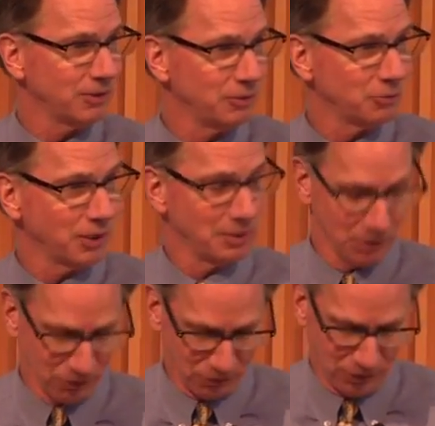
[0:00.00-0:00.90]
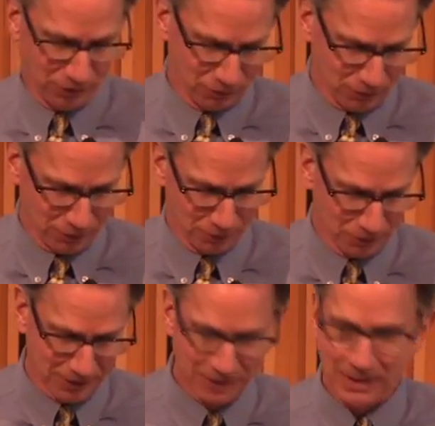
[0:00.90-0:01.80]
These were the images Jesus
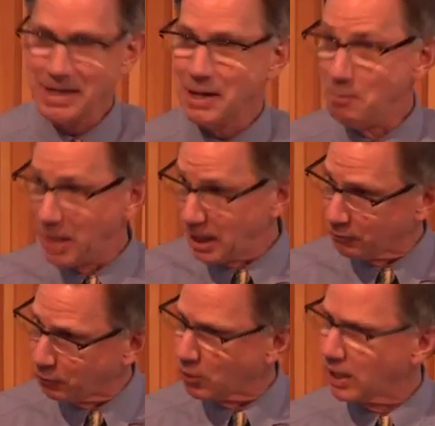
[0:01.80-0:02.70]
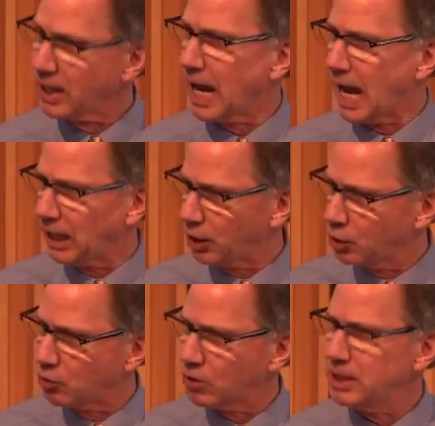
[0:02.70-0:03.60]
used. Metaphor,
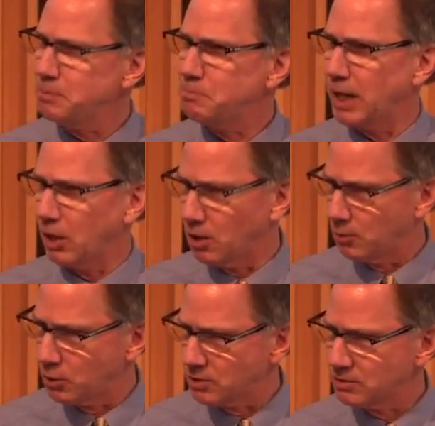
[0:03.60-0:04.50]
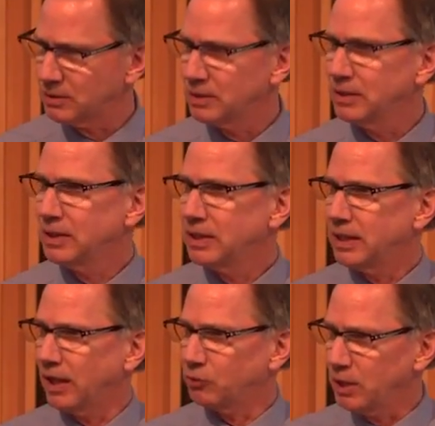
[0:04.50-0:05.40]
allegory, parable.
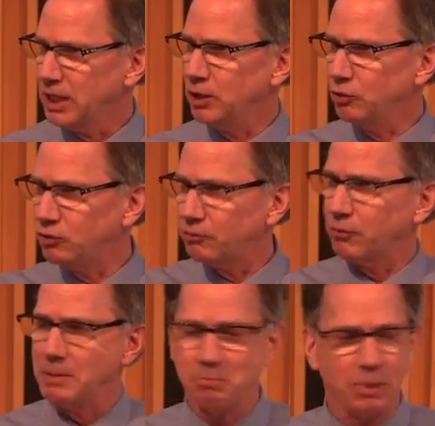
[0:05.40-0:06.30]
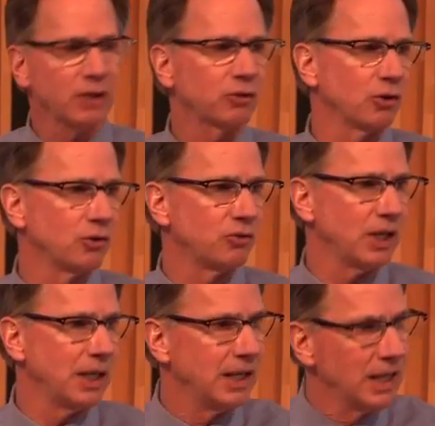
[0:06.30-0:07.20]
That's what he used to frame pictures
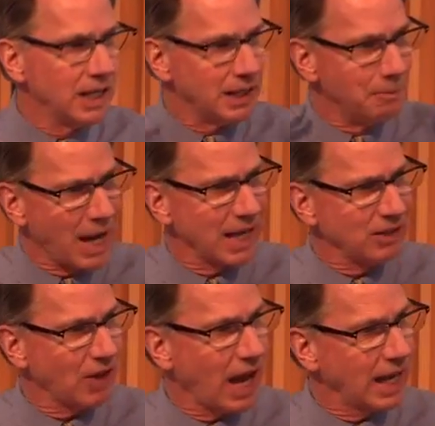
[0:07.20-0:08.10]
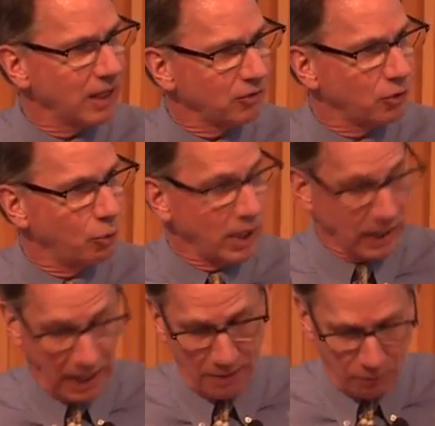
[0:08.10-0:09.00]
in the mind's eye as to what
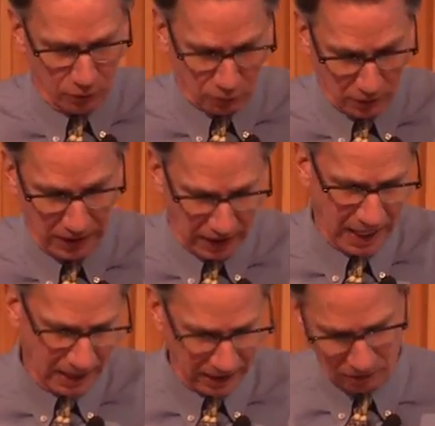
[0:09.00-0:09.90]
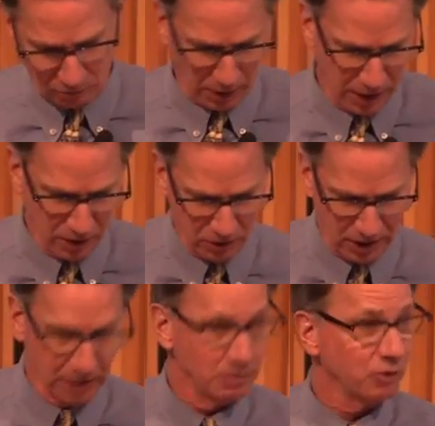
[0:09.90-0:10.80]
life was really like in this brand new
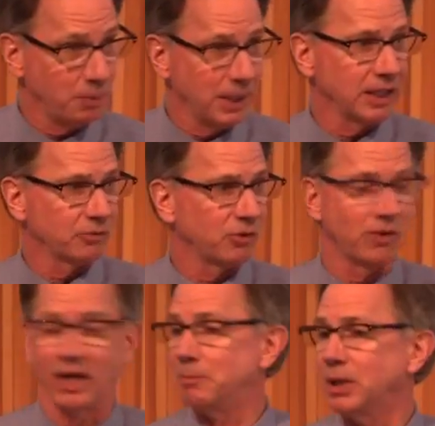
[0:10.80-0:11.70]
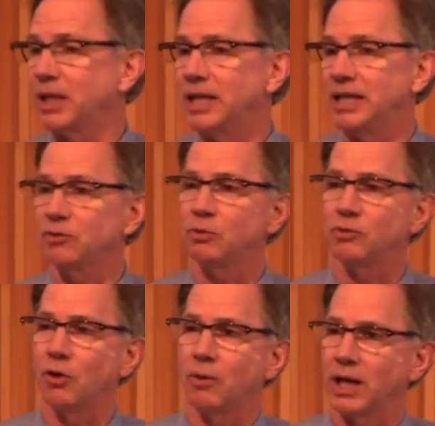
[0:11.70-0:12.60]
kingdom. And speaking of sustainability, this
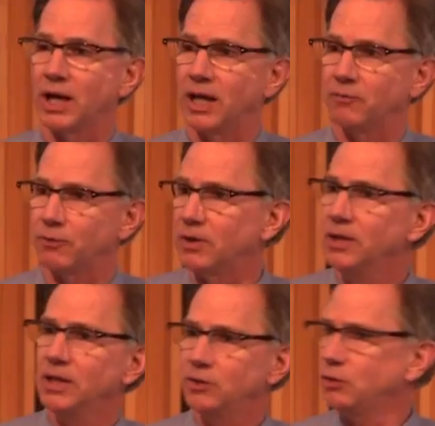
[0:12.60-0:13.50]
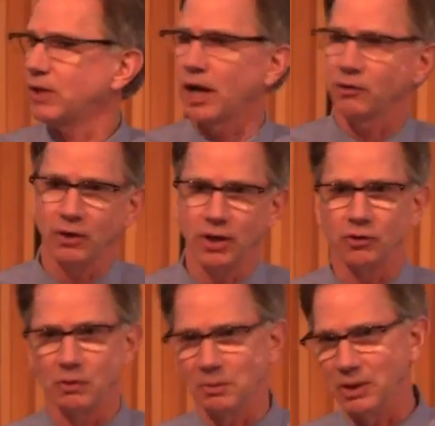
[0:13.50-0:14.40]
was going on for 2,000
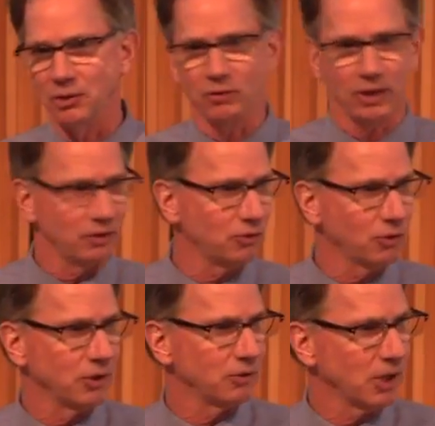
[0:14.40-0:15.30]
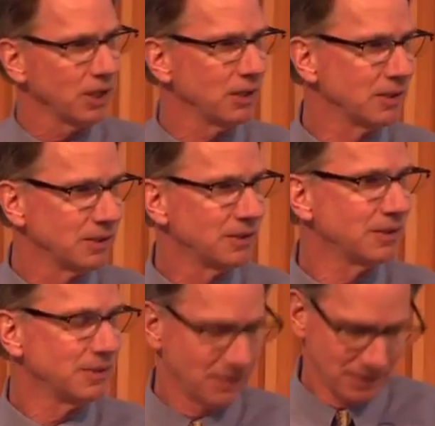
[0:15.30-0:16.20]
years. We've been using these stories, right?
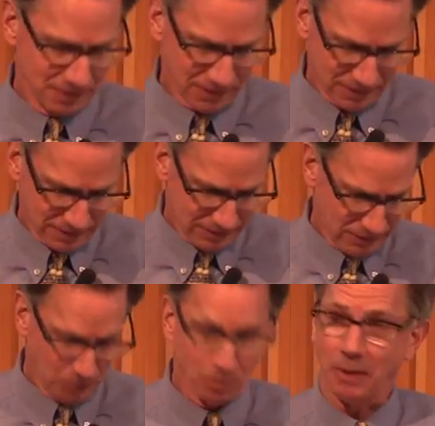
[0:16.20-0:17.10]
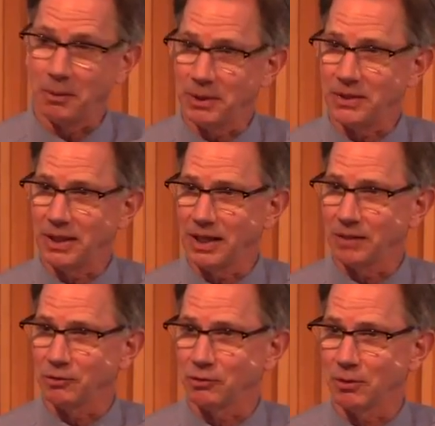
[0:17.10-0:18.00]
You're probably thinking of
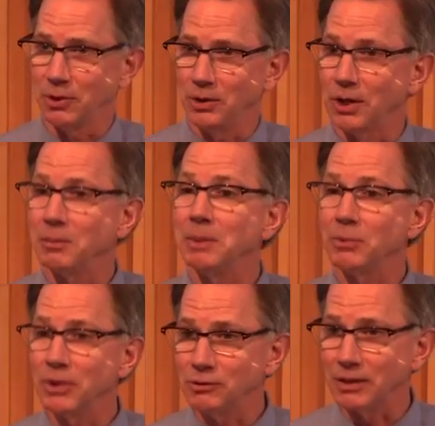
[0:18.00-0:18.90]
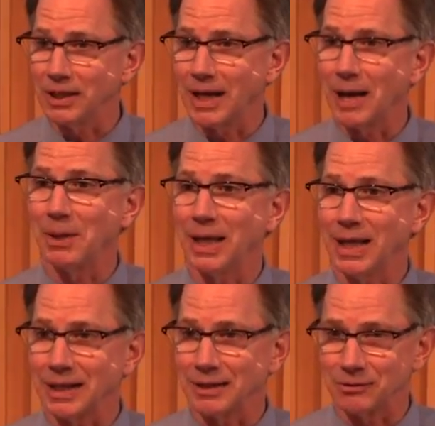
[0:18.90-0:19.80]
a sermon you're going to be preaching in
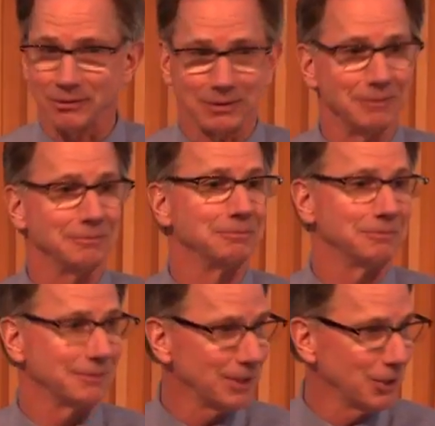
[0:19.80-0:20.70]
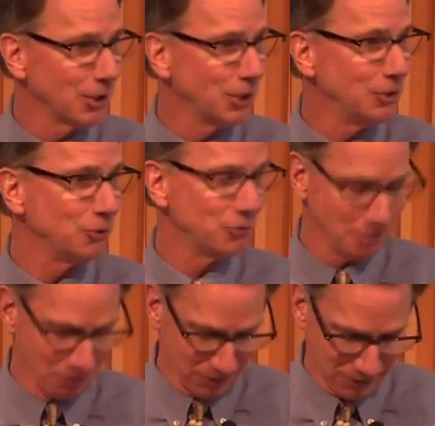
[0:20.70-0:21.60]
homiletics, and you're going to use some
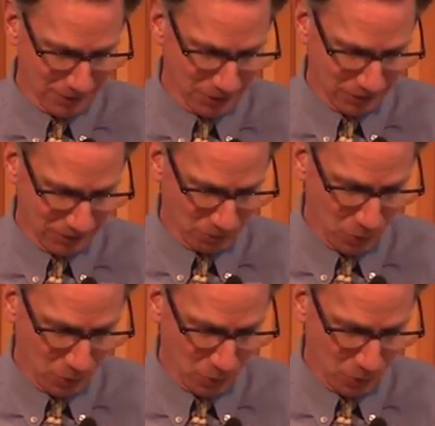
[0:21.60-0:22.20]
of his images.